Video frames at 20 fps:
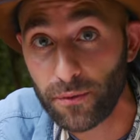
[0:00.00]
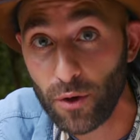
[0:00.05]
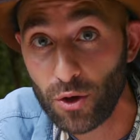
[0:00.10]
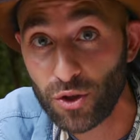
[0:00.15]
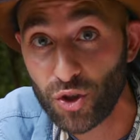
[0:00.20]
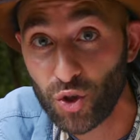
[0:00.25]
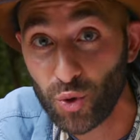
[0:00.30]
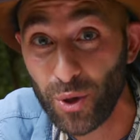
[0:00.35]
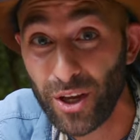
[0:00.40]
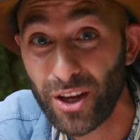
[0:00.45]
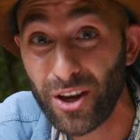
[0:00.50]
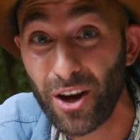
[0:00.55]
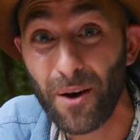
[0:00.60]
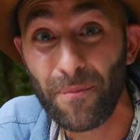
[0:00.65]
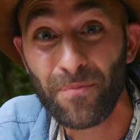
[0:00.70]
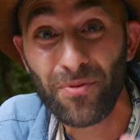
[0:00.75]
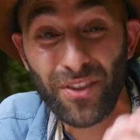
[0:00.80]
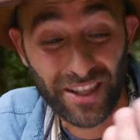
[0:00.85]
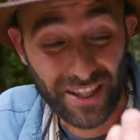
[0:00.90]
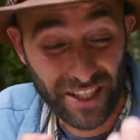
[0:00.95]
of Costa Rica,
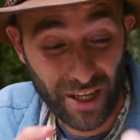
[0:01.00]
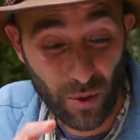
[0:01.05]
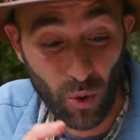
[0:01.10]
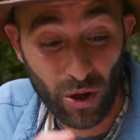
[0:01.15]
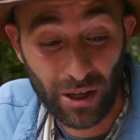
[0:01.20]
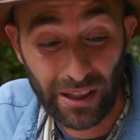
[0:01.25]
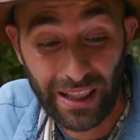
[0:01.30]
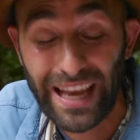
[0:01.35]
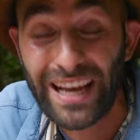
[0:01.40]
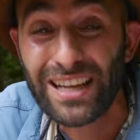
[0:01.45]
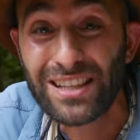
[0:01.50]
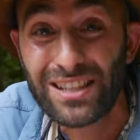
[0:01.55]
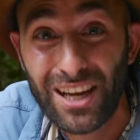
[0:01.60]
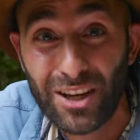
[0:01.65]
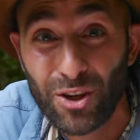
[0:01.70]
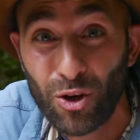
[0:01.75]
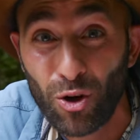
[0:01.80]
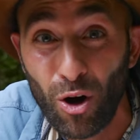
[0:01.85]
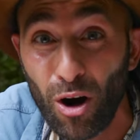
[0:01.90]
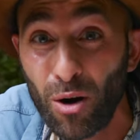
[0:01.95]
let's say one lands
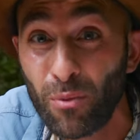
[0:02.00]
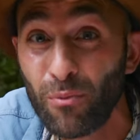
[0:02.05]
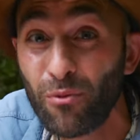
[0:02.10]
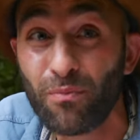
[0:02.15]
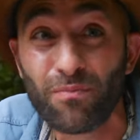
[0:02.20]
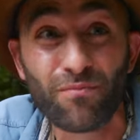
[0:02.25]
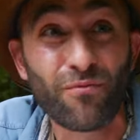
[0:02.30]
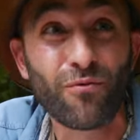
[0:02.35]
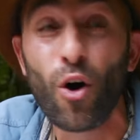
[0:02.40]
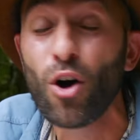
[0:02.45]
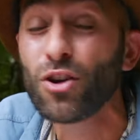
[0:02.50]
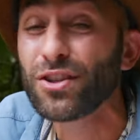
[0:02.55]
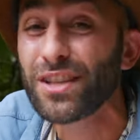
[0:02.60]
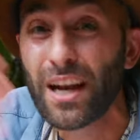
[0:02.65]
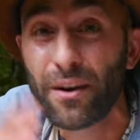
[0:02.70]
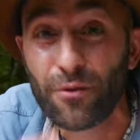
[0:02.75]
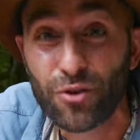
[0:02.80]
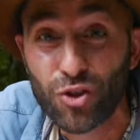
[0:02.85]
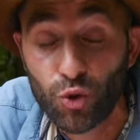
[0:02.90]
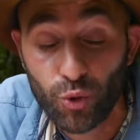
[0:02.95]
on your arm falls
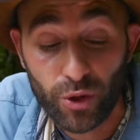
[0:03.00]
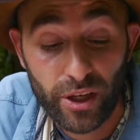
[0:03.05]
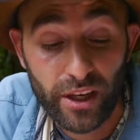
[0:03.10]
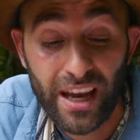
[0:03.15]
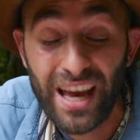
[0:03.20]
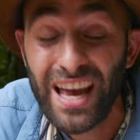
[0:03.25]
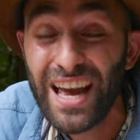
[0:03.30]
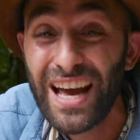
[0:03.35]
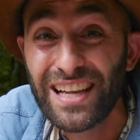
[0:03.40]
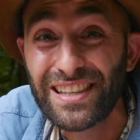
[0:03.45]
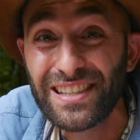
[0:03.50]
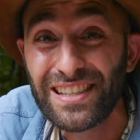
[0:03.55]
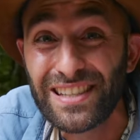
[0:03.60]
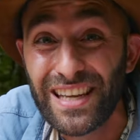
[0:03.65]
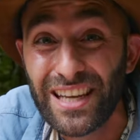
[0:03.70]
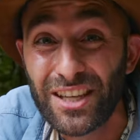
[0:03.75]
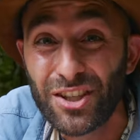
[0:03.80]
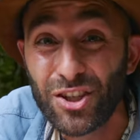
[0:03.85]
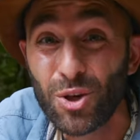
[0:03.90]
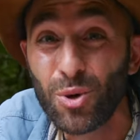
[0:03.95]
out of a tree and
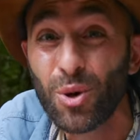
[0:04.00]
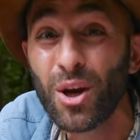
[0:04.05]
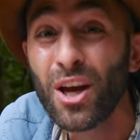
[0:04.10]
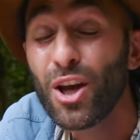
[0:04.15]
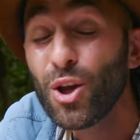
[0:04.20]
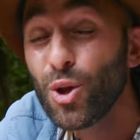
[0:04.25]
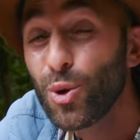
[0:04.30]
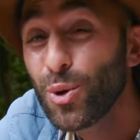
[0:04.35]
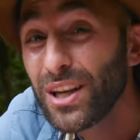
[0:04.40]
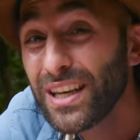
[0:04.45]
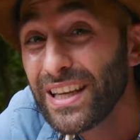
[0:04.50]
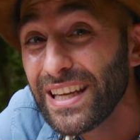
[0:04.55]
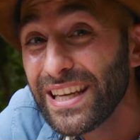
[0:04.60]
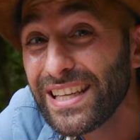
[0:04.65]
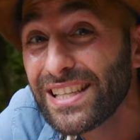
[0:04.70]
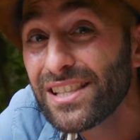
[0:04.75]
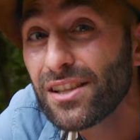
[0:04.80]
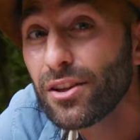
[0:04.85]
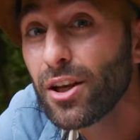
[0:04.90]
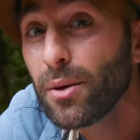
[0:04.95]
stings you, you can
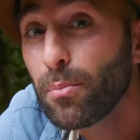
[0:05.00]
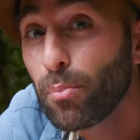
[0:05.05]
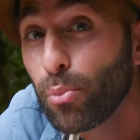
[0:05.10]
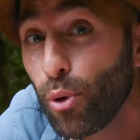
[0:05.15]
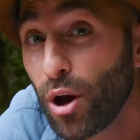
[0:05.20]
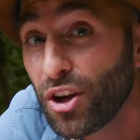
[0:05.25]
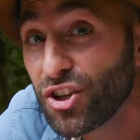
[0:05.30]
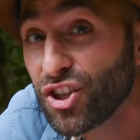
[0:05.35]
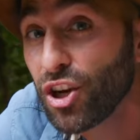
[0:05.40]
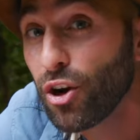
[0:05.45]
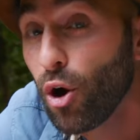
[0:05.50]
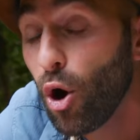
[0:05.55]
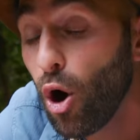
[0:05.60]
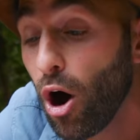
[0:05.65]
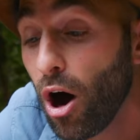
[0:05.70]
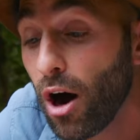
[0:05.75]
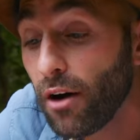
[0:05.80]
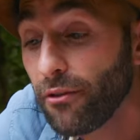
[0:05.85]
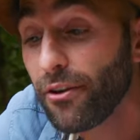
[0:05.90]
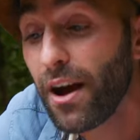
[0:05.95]
easily brush it
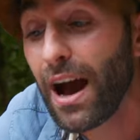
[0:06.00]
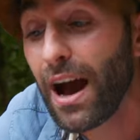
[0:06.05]
off.